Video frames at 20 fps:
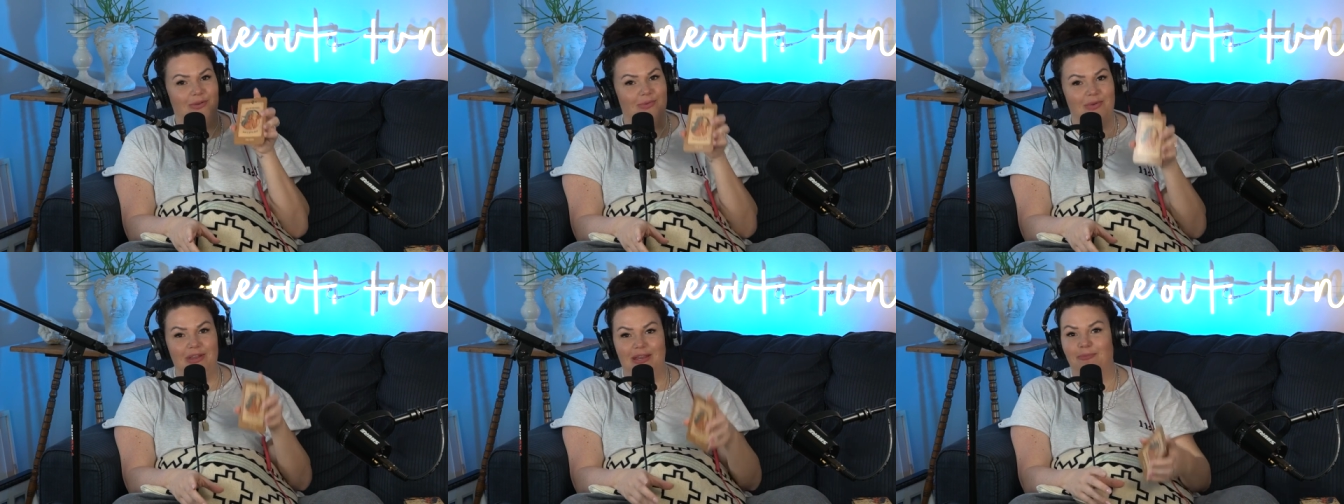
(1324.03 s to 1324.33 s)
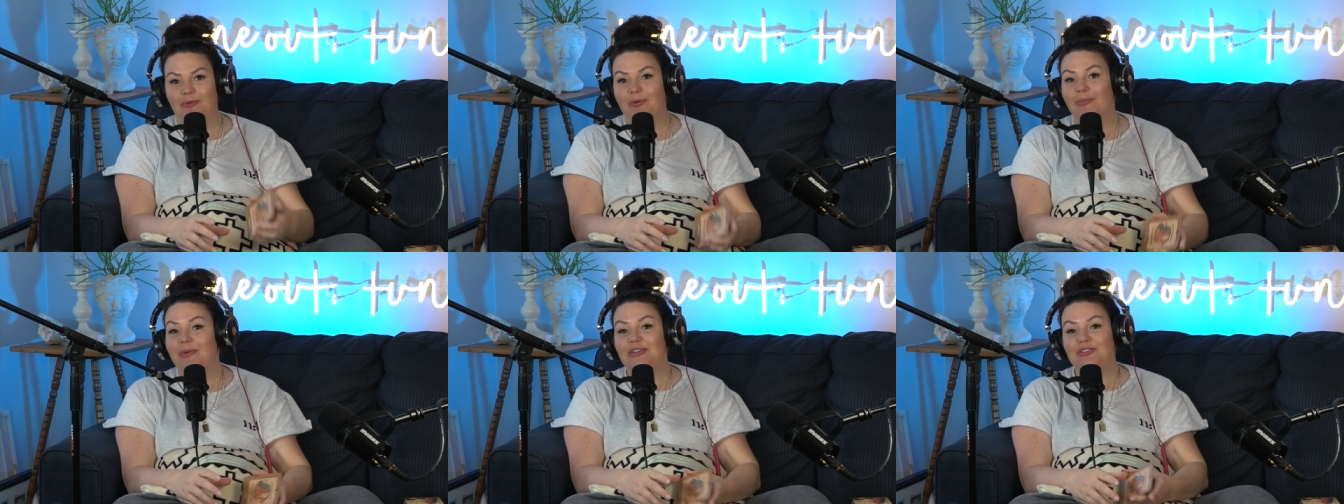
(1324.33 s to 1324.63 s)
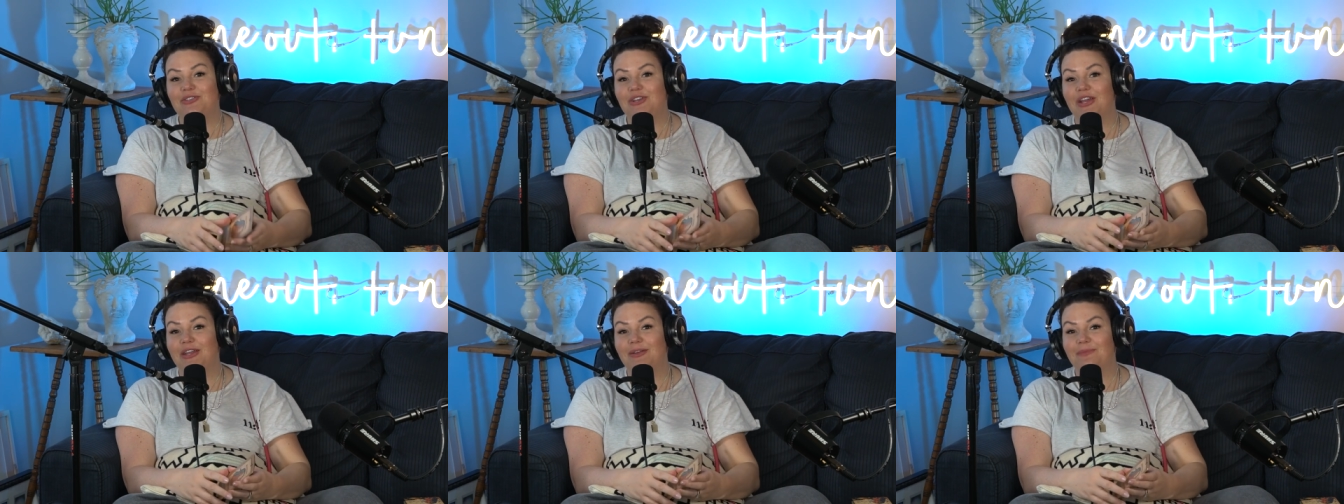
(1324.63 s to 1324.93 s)
you need
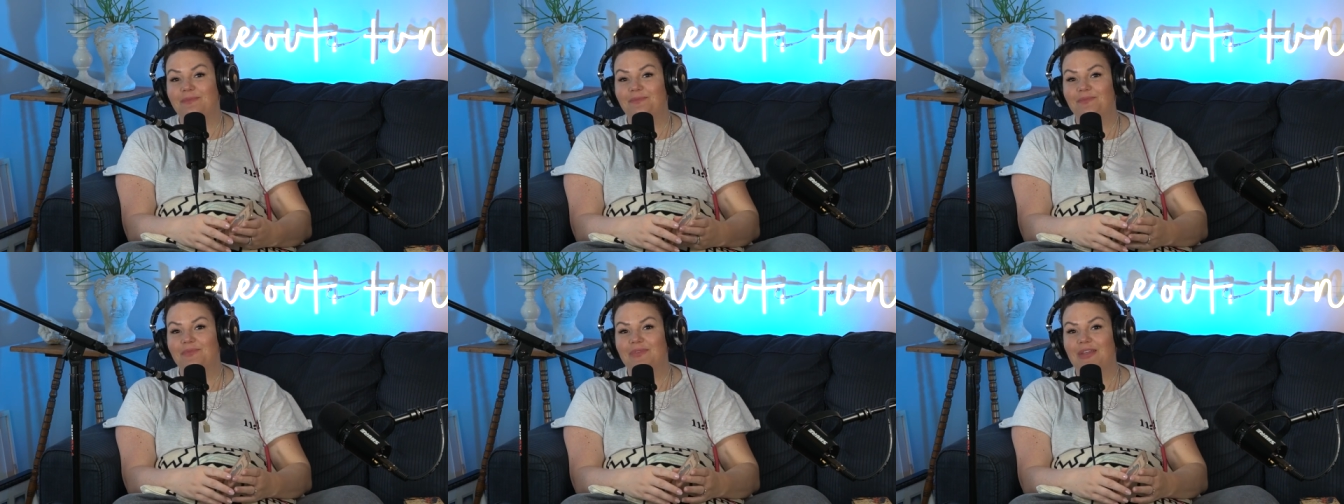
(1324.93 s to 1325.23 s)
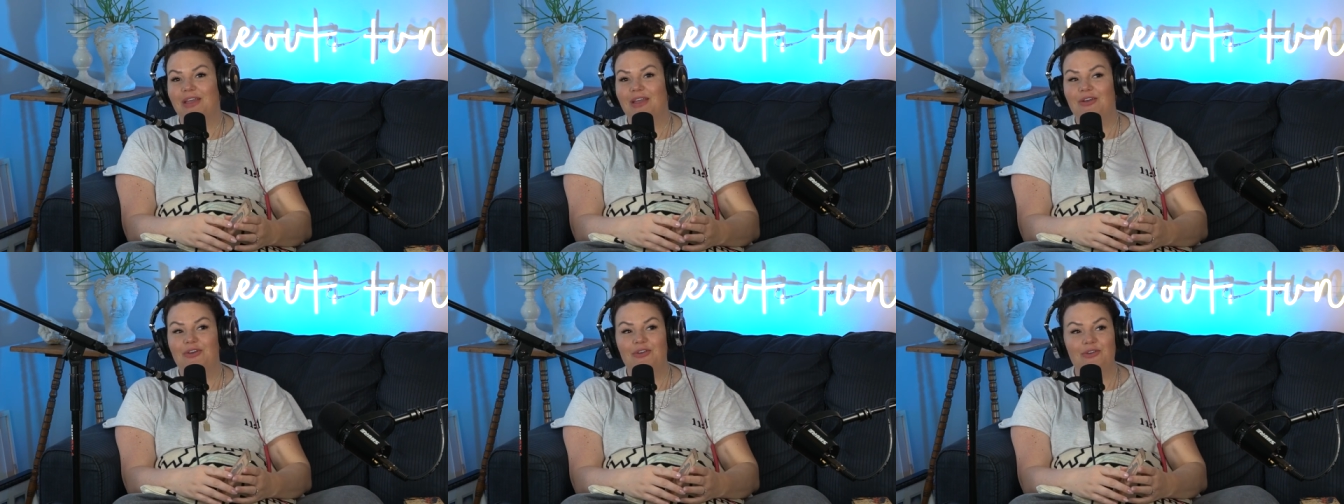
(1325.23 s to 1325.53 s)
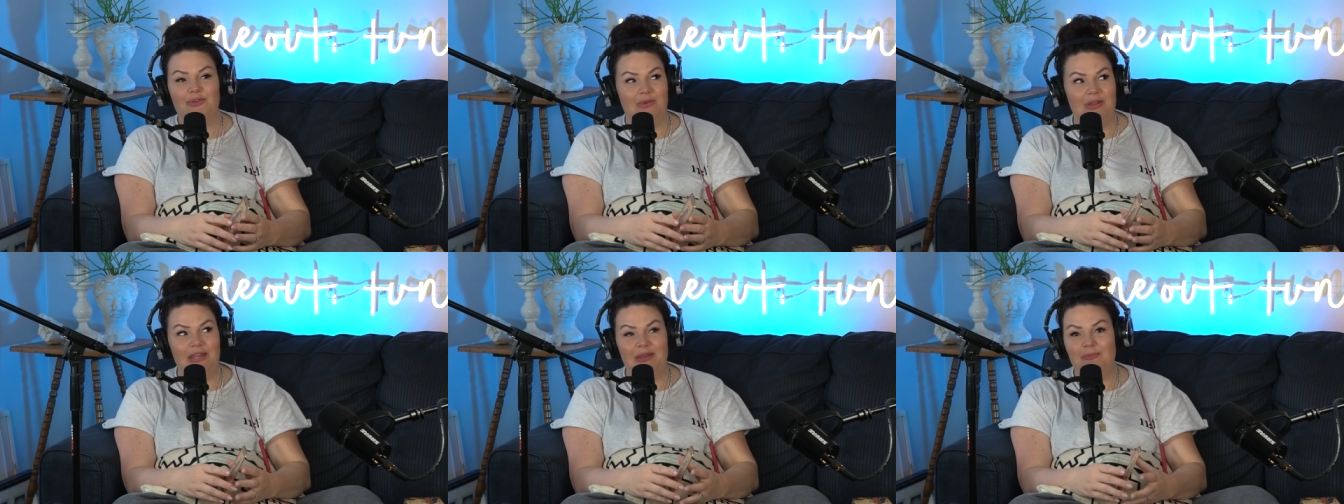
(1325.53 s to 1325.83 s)
permission.
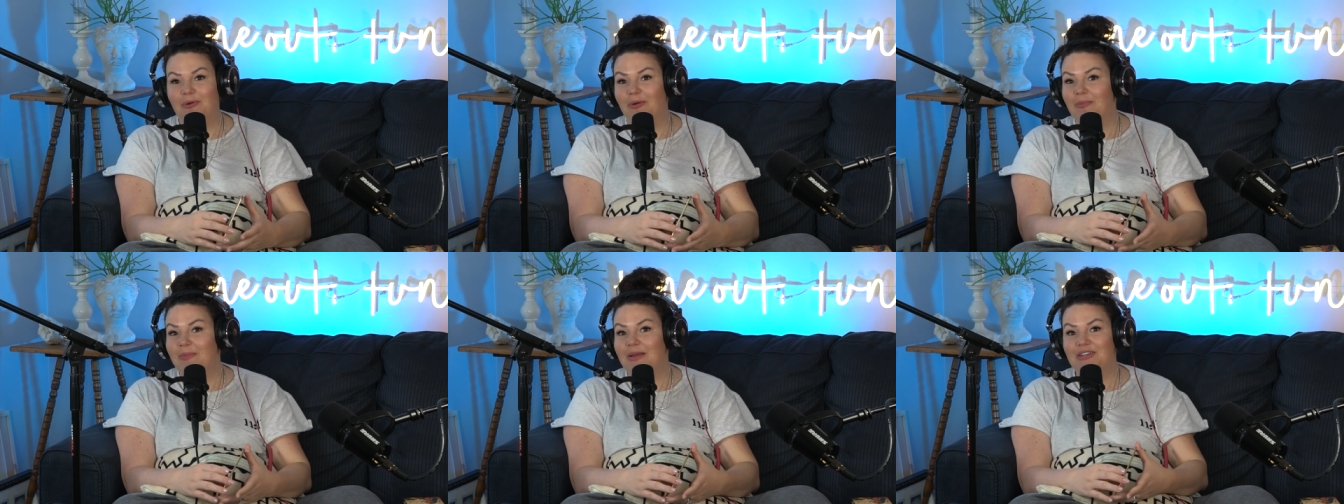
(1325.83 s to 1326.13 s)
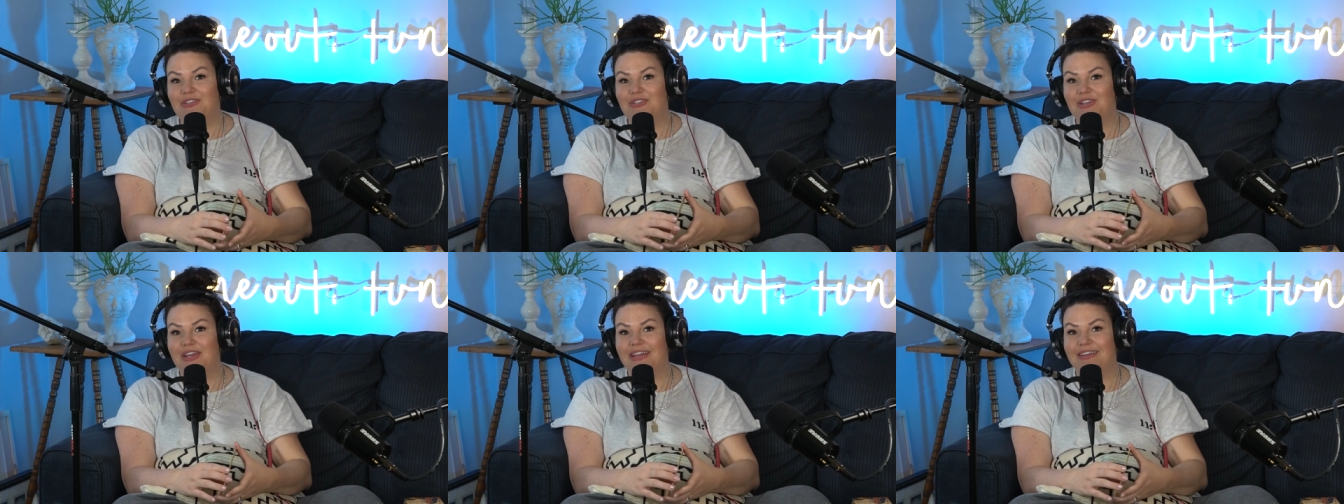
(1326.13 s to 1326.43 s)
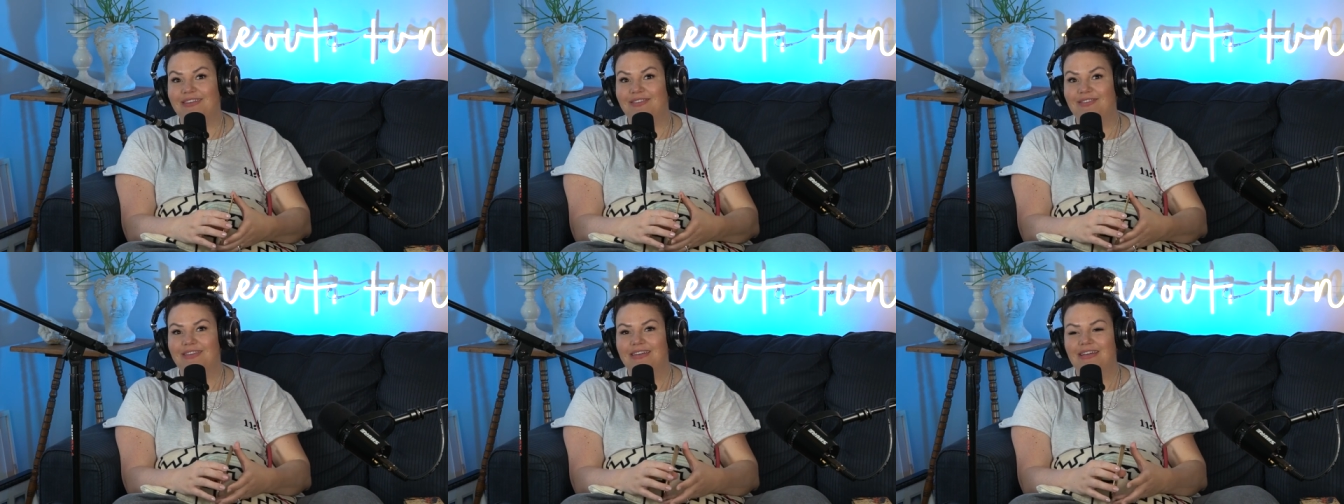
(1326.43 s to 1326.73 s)
You need
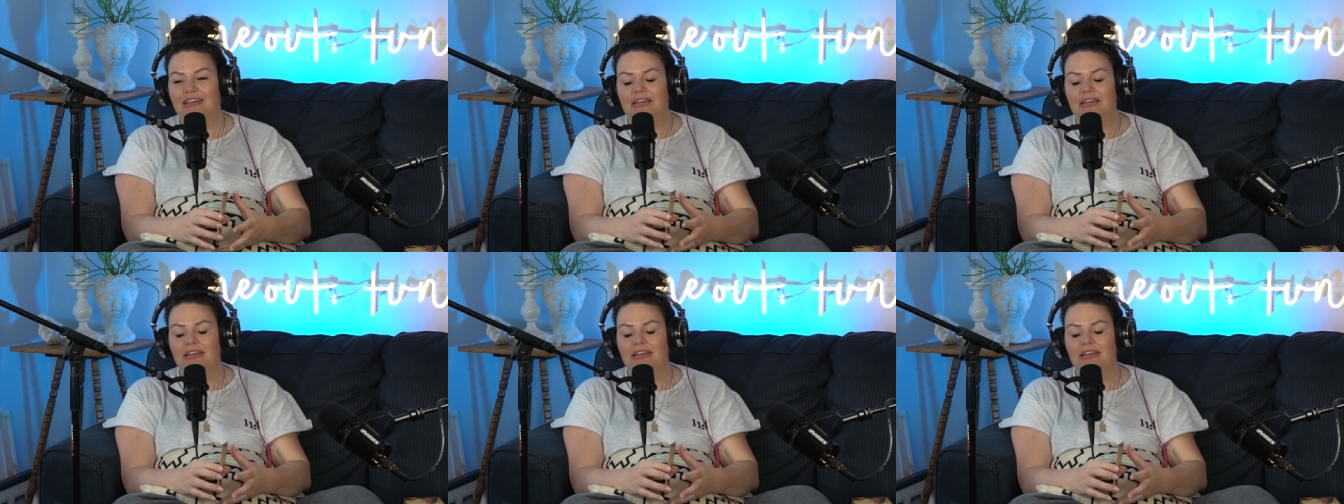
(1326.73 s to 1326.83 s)
permission.